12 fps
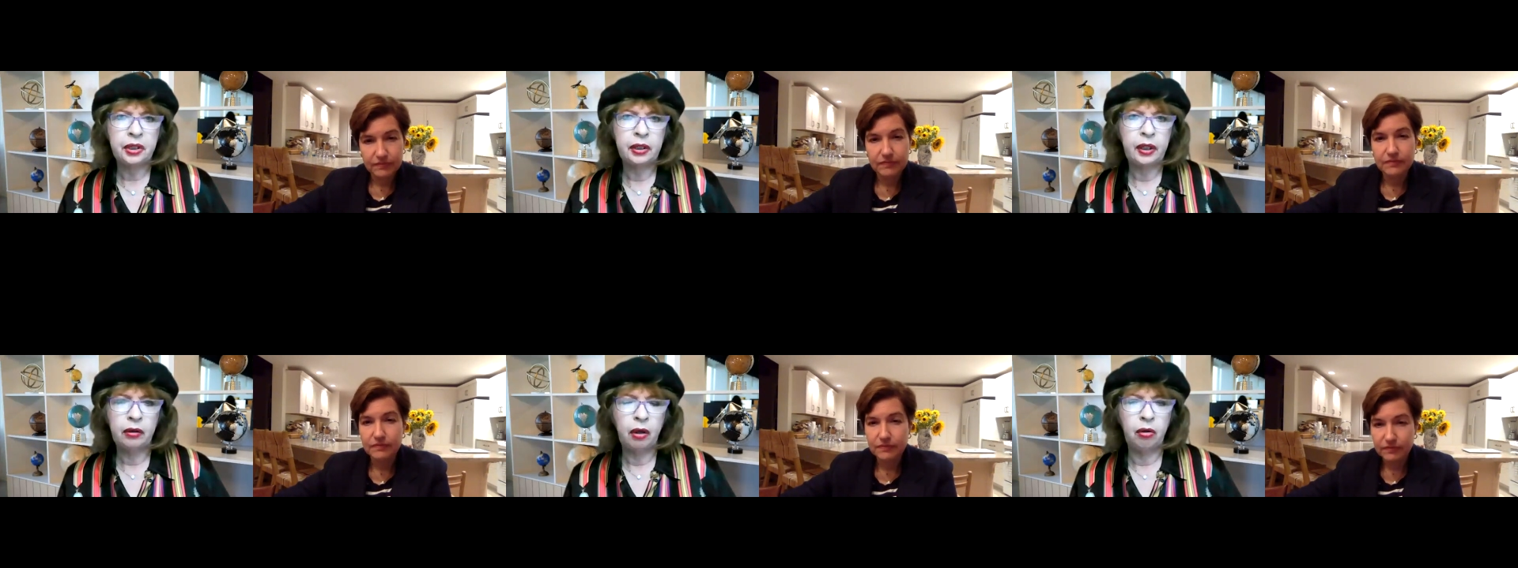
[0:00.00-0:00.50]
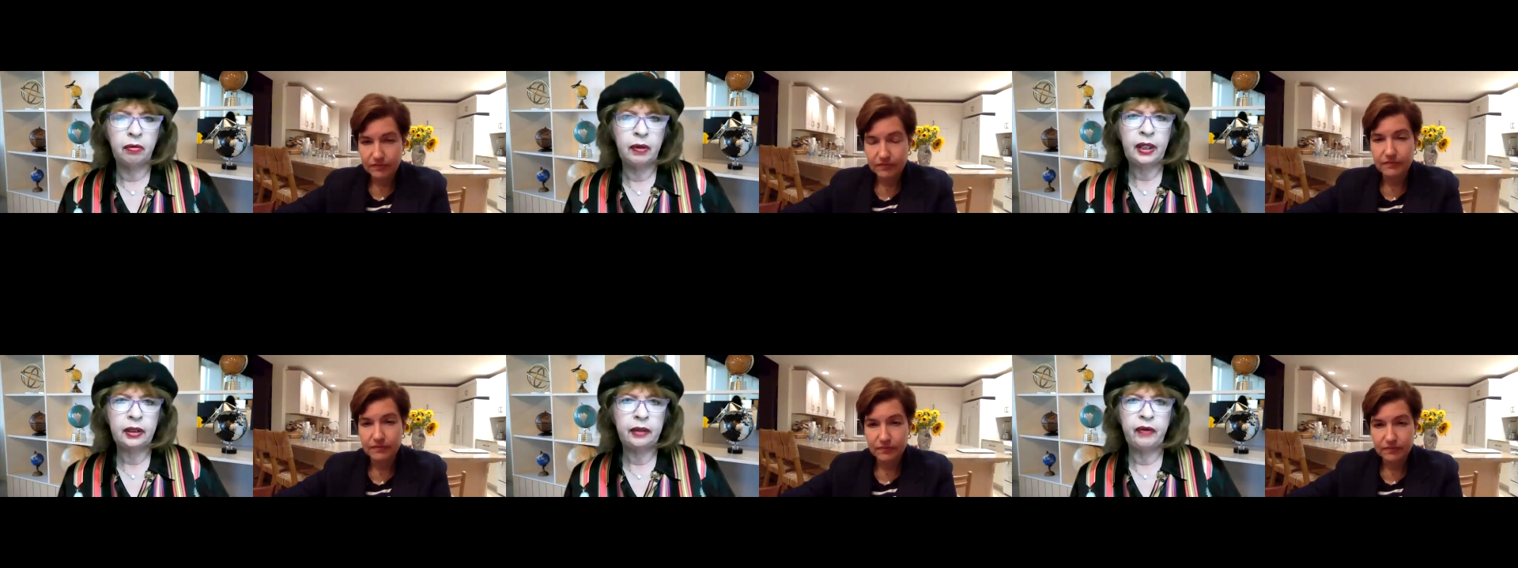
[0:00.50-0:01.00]
Speaker 1: and they're
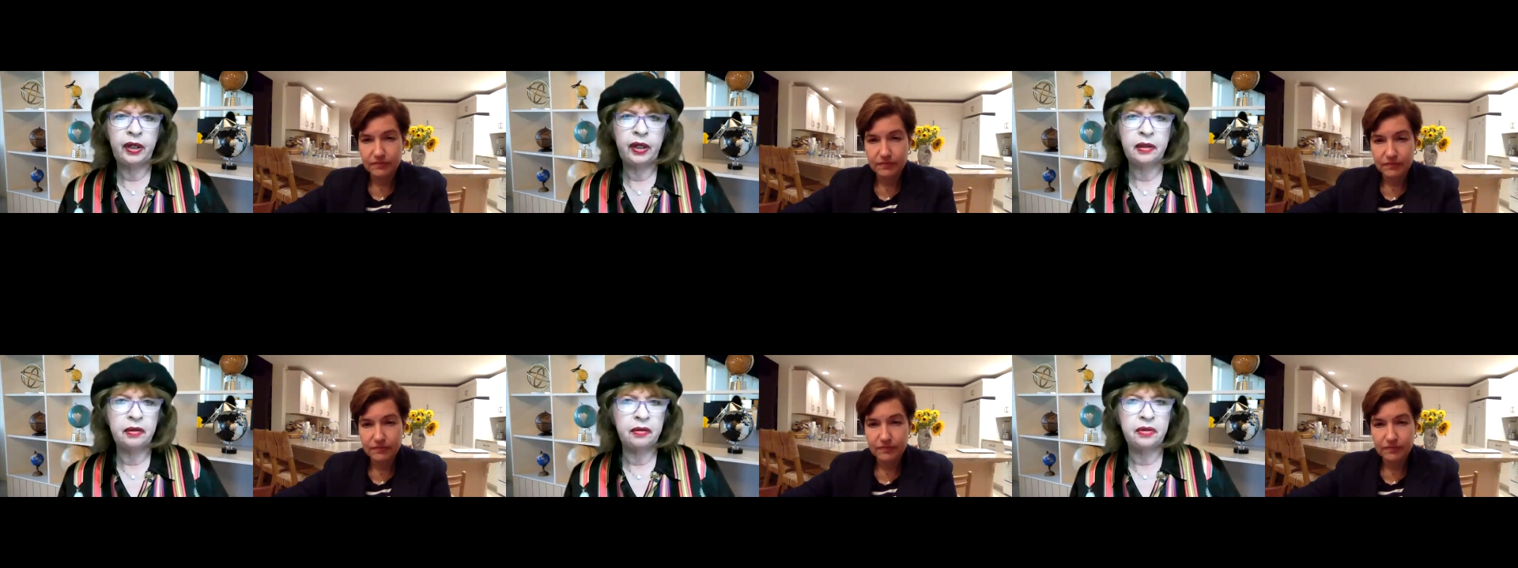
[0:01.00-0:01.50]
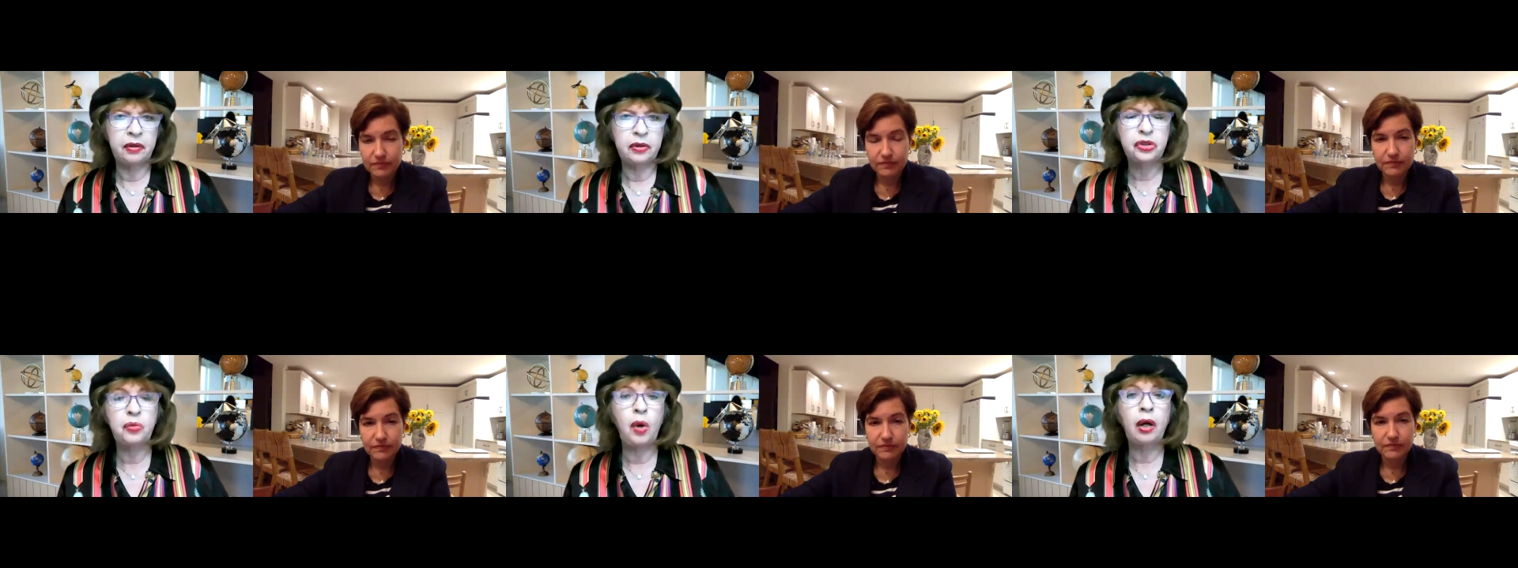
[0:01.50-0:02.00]
already living in
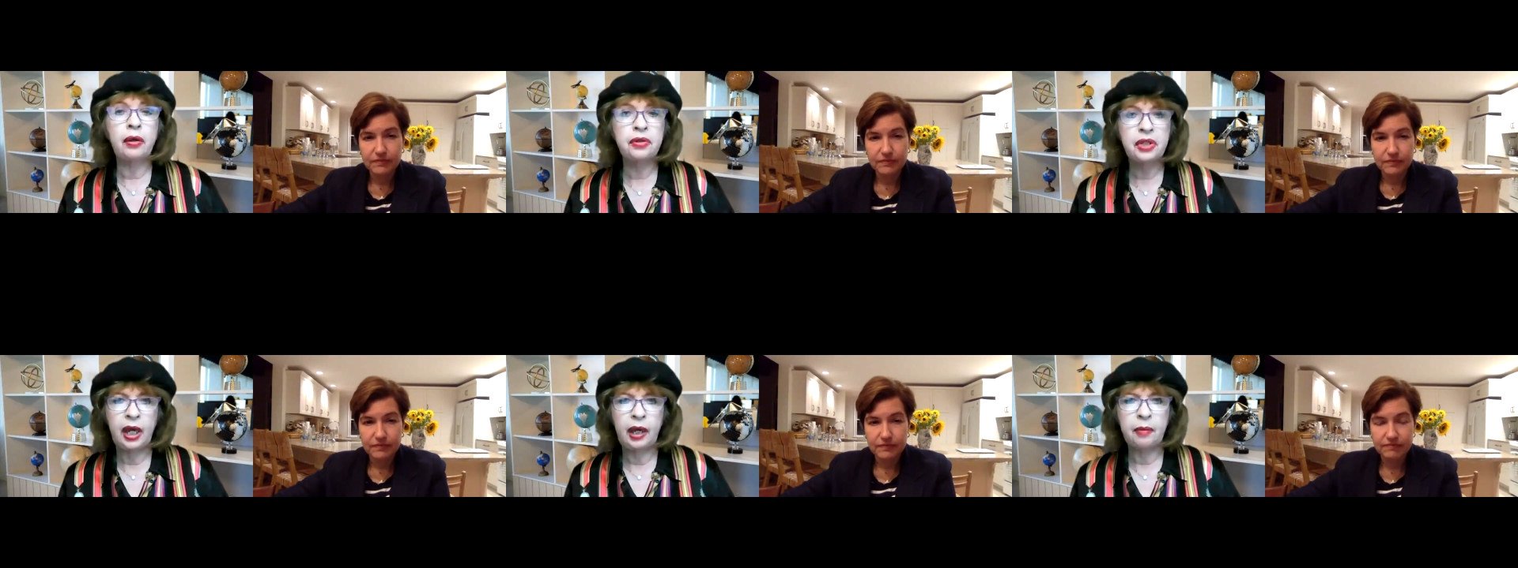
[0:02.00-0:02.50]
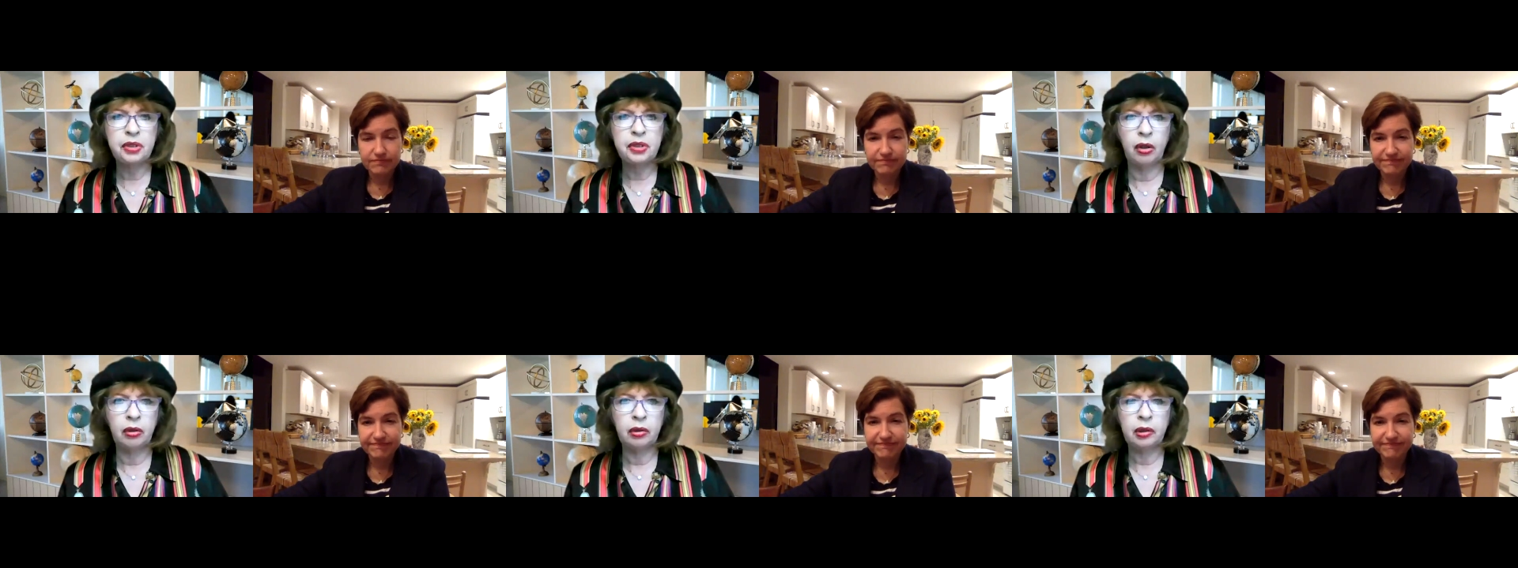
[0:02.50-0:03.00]
squatters camps
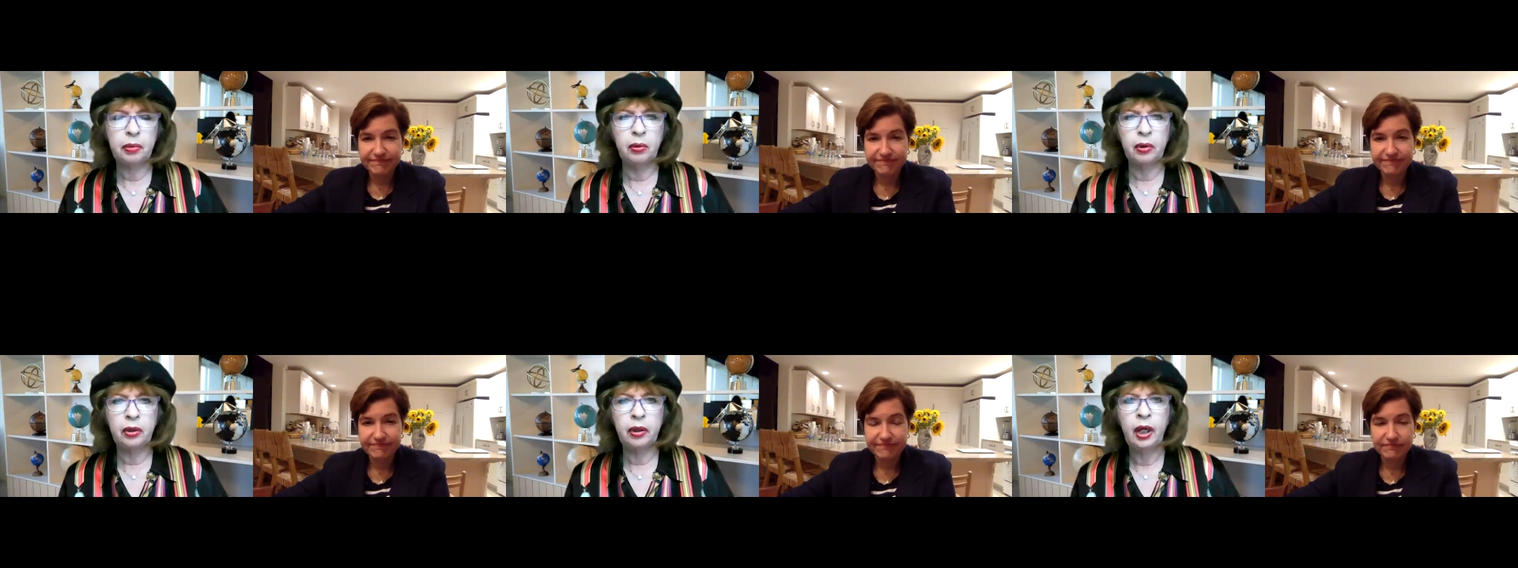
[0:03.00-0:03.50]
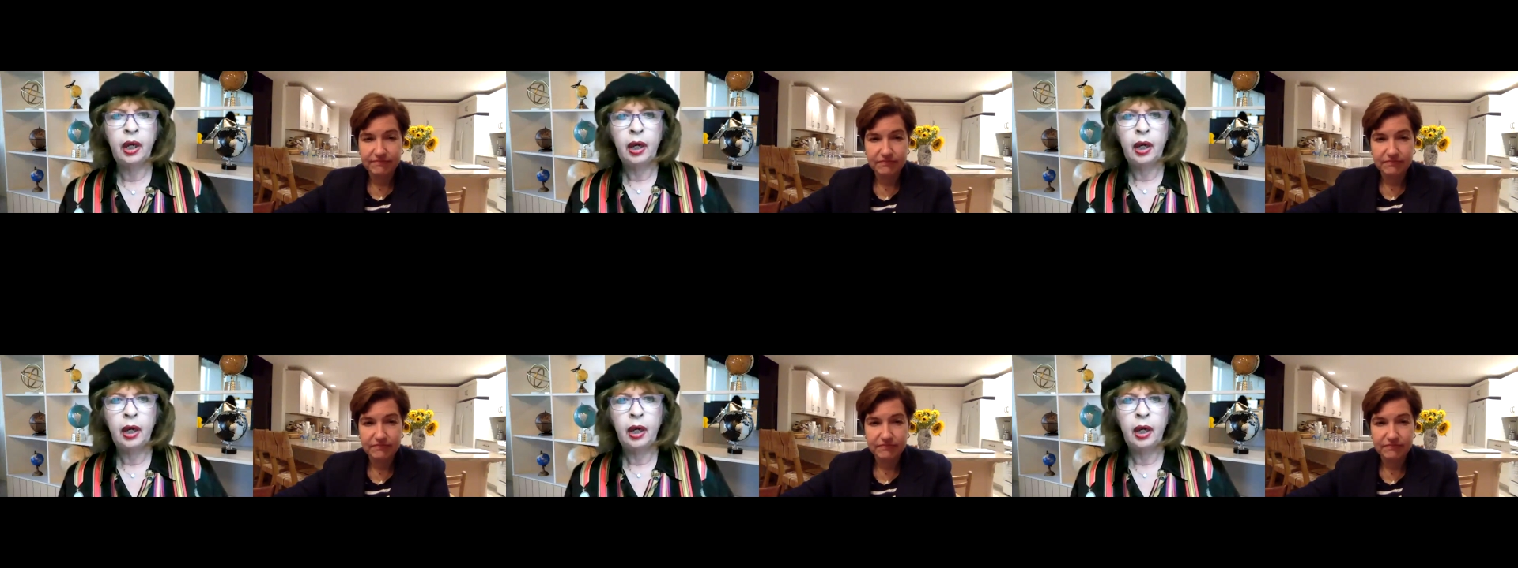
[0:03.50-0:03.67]
along the border.